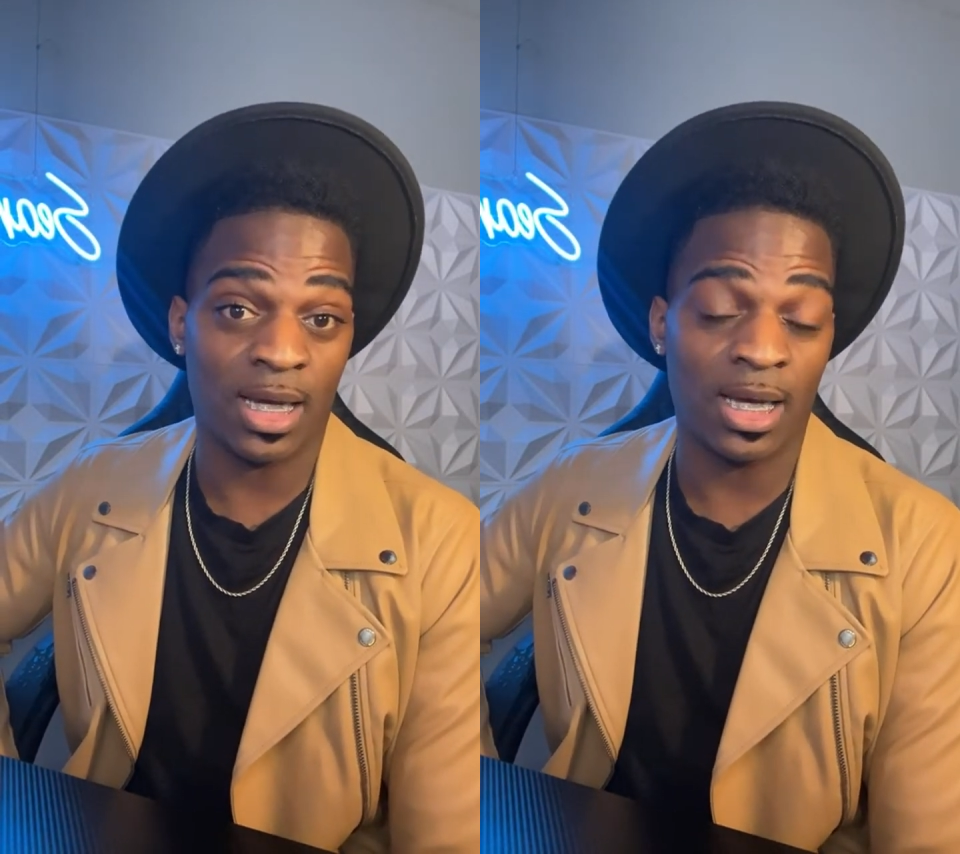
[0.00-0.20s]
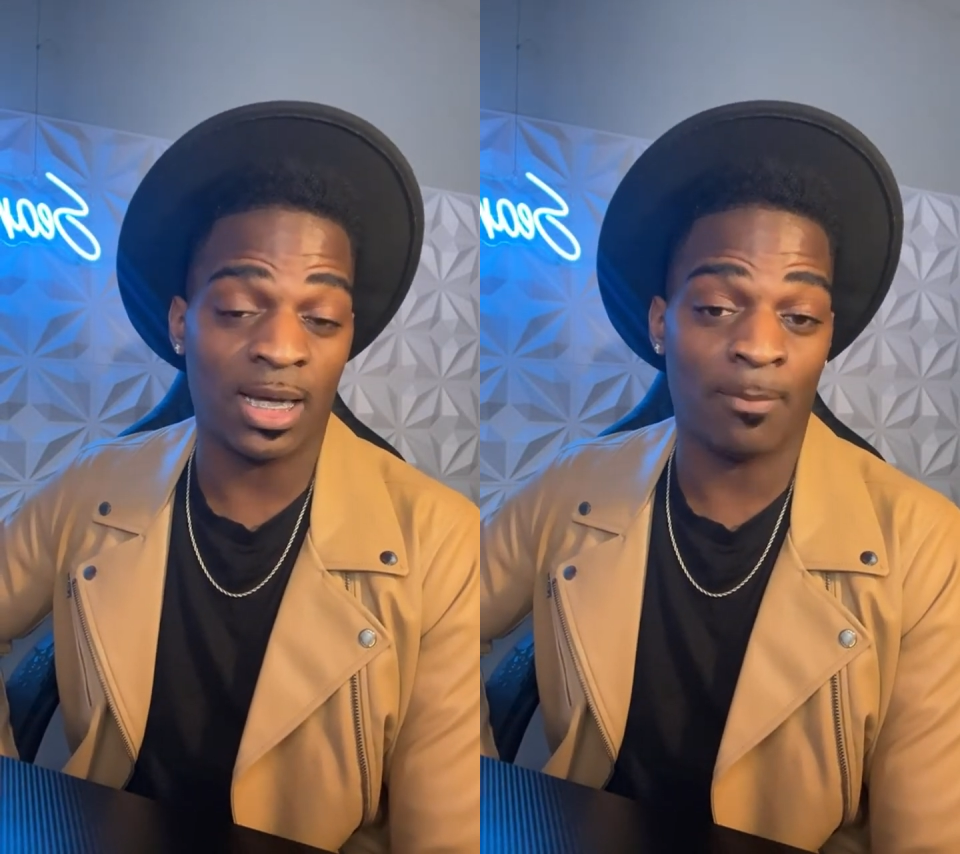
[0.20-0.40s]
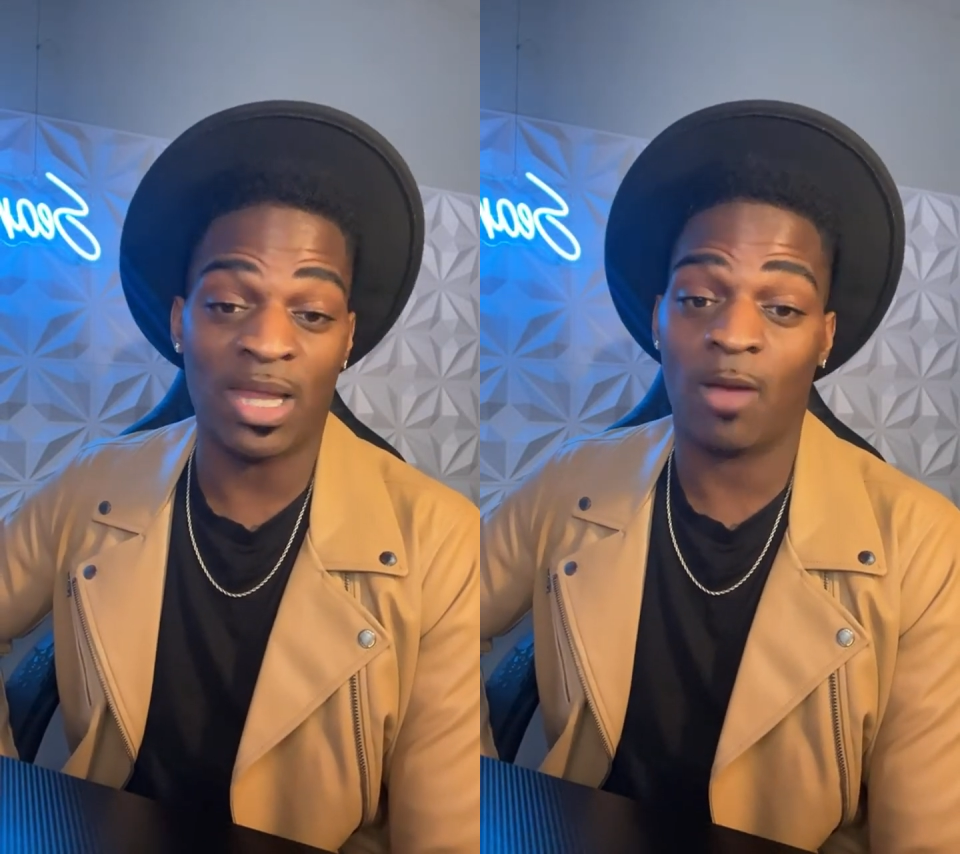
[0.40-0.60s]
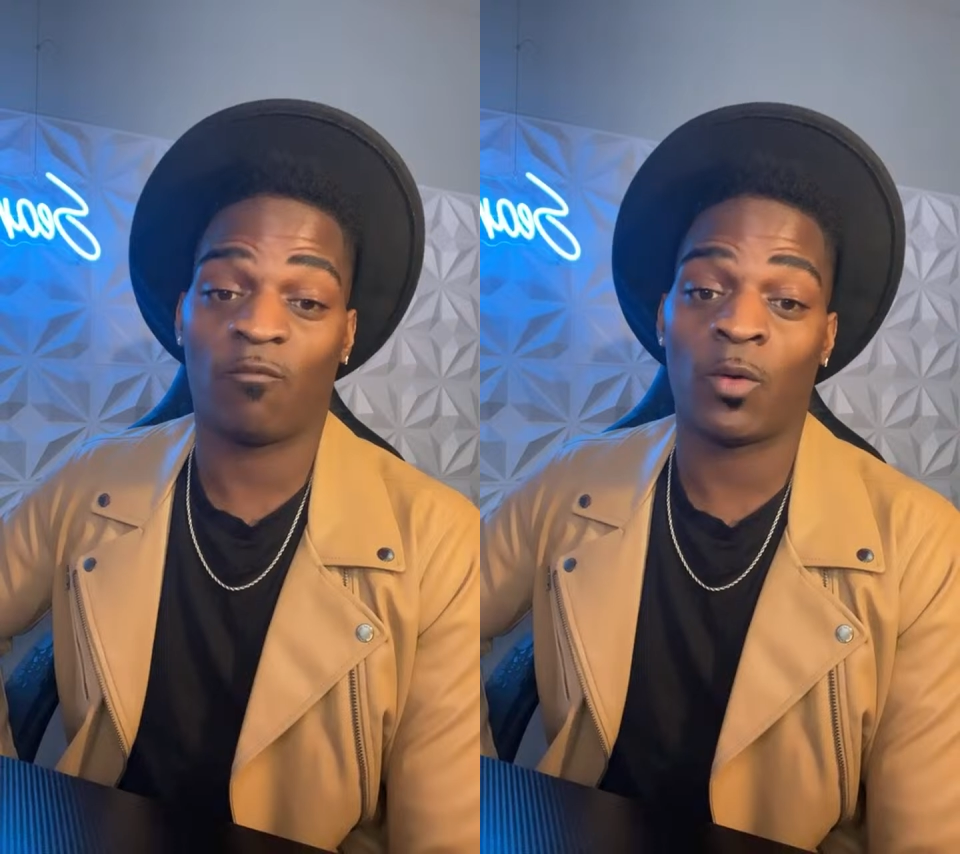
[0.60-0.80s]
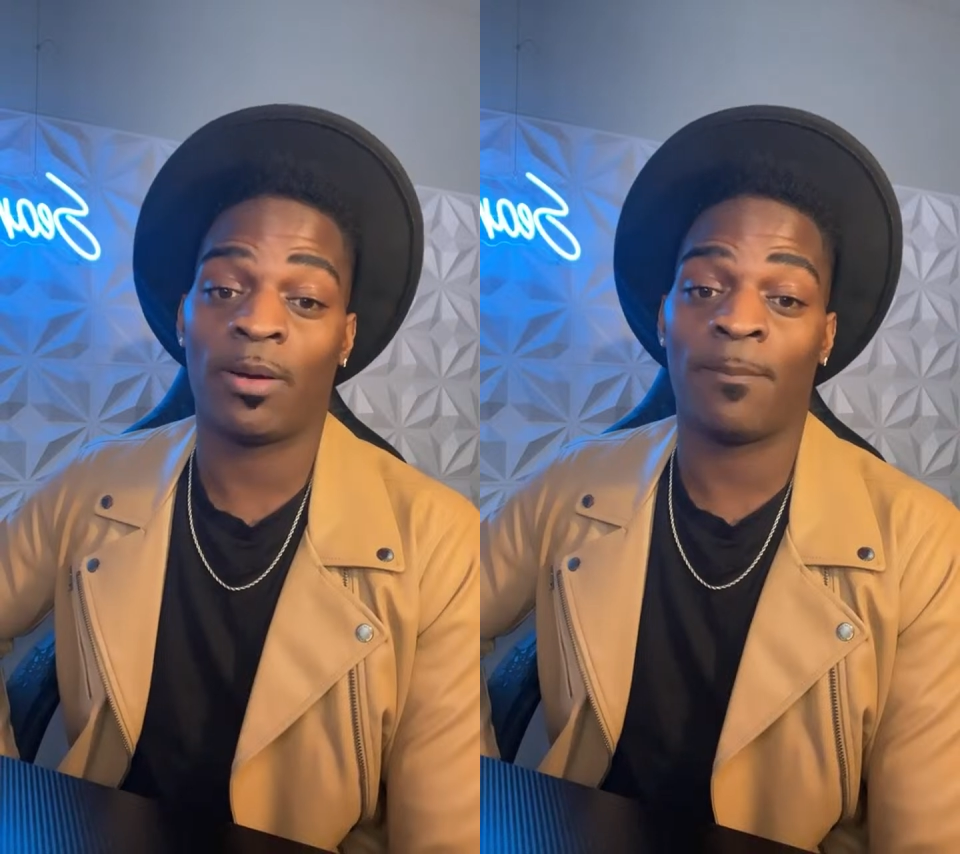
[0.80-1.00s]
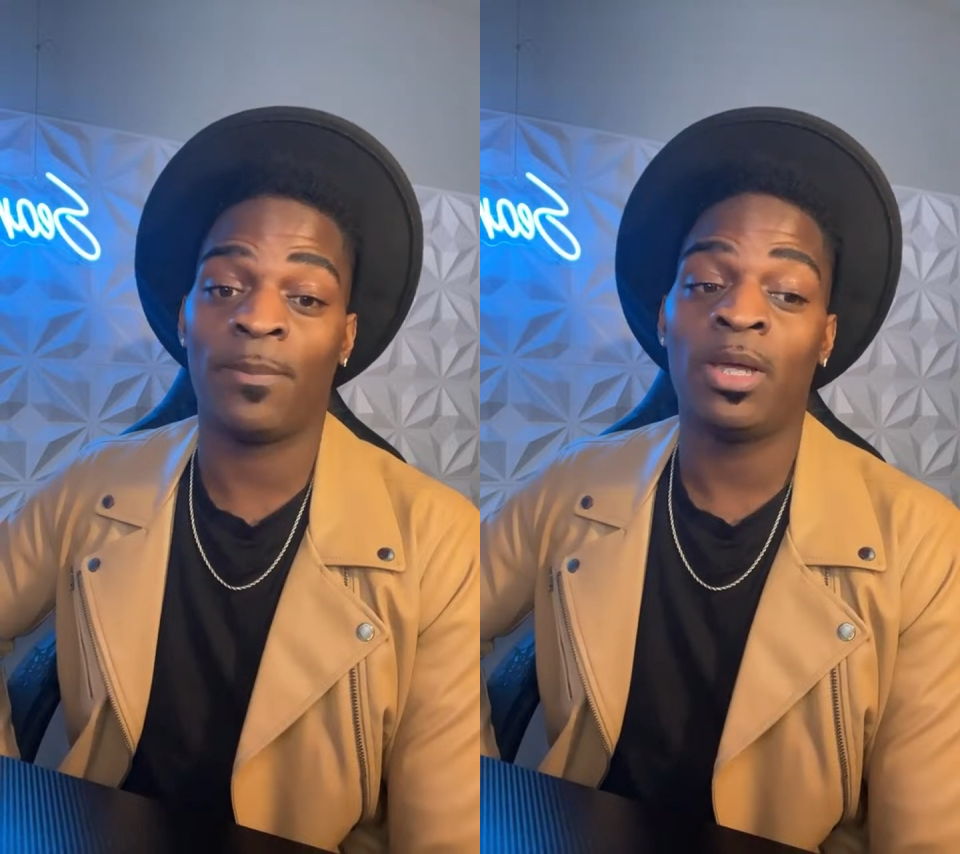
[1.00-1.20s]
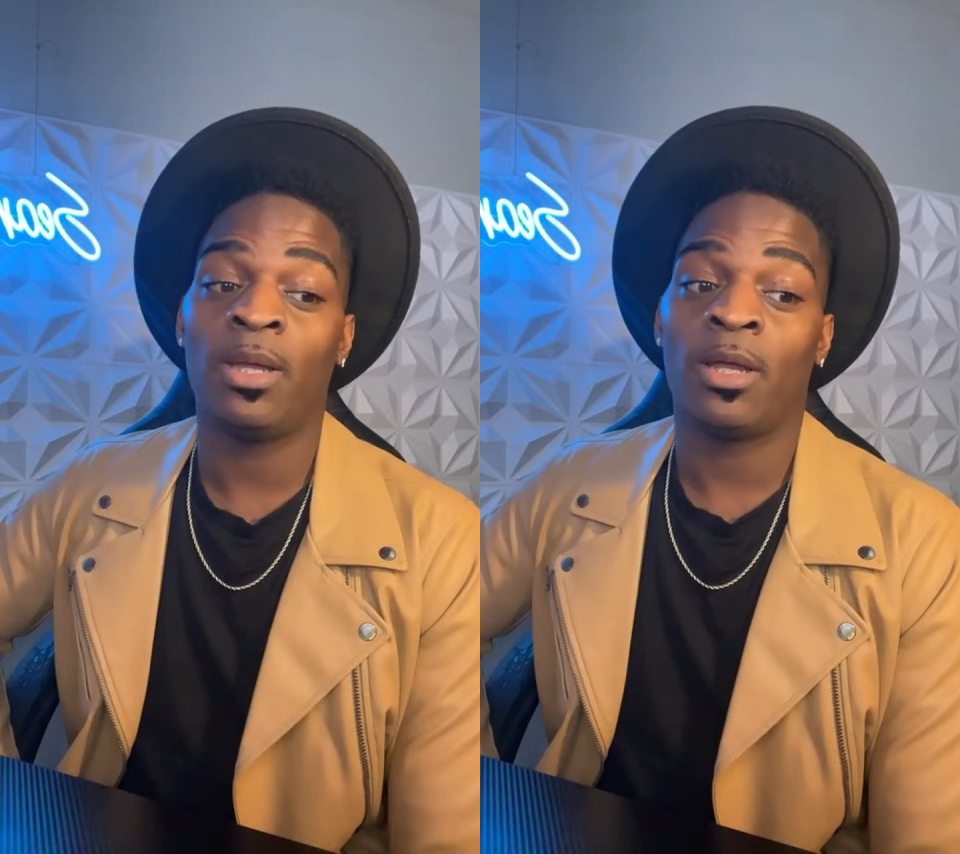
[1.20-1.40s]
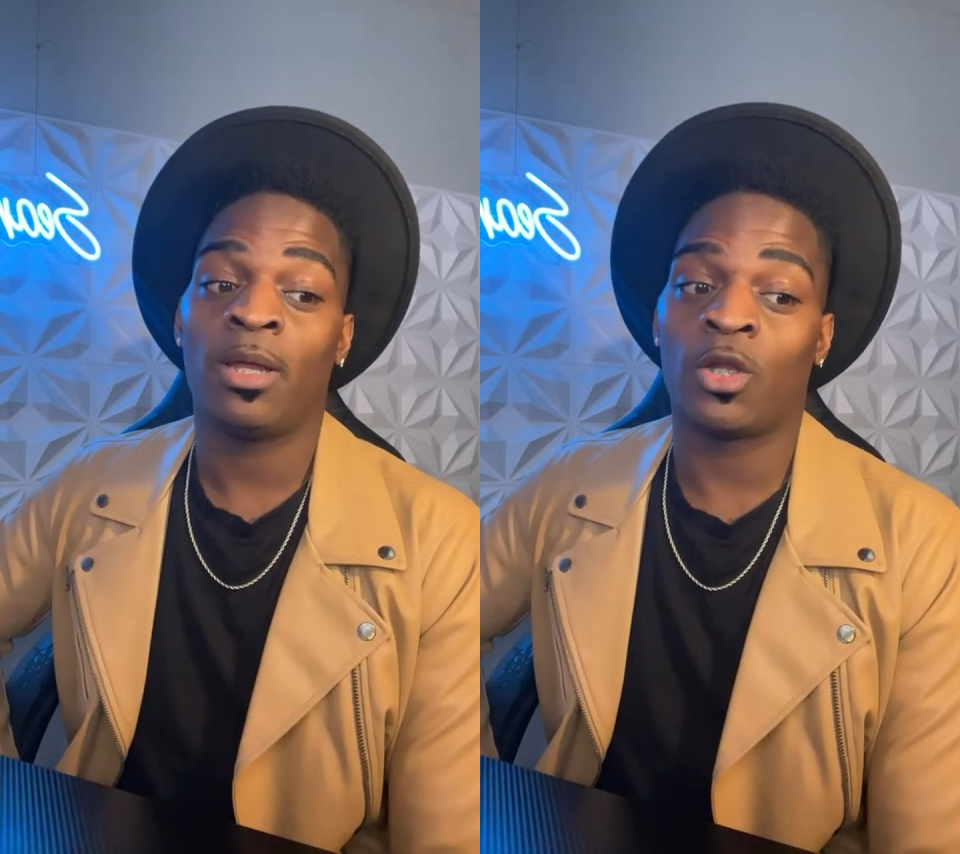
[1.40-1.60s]
not from,
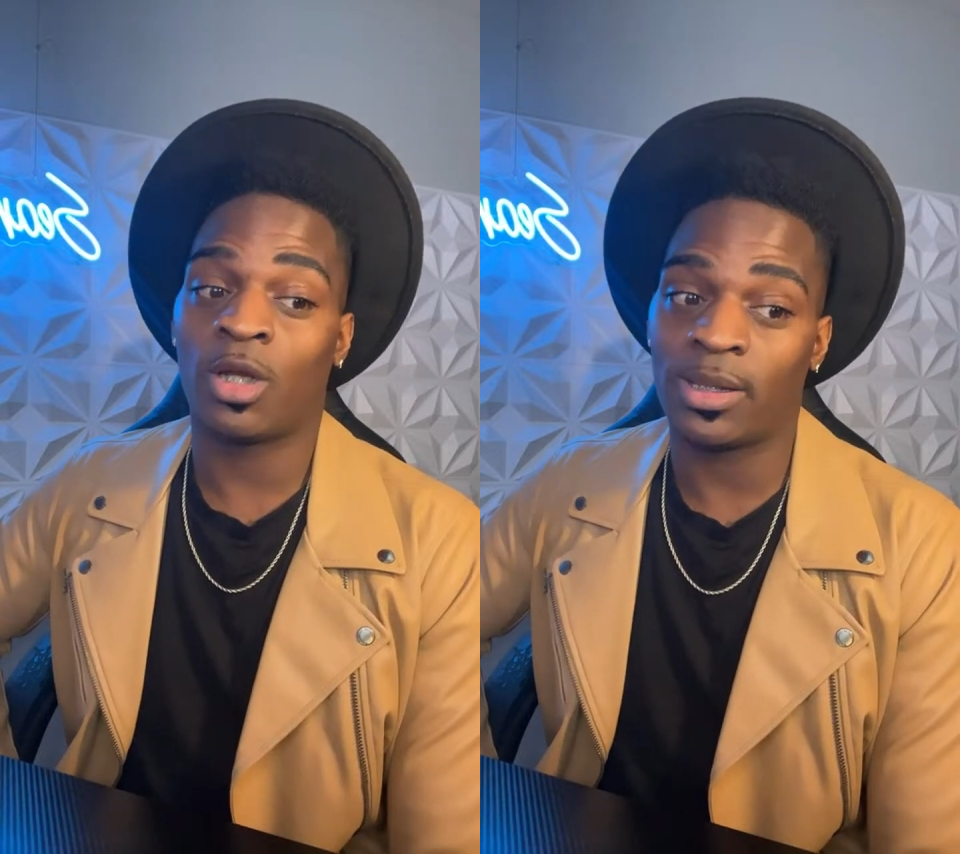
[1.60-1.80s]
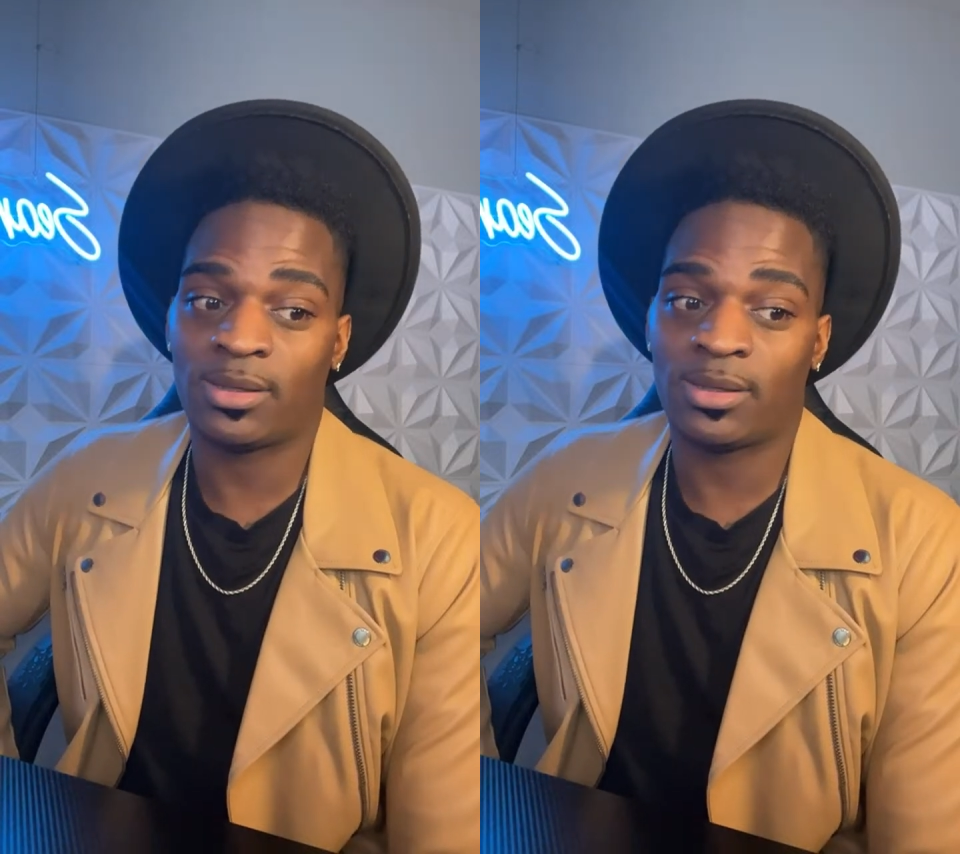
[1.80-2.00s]
because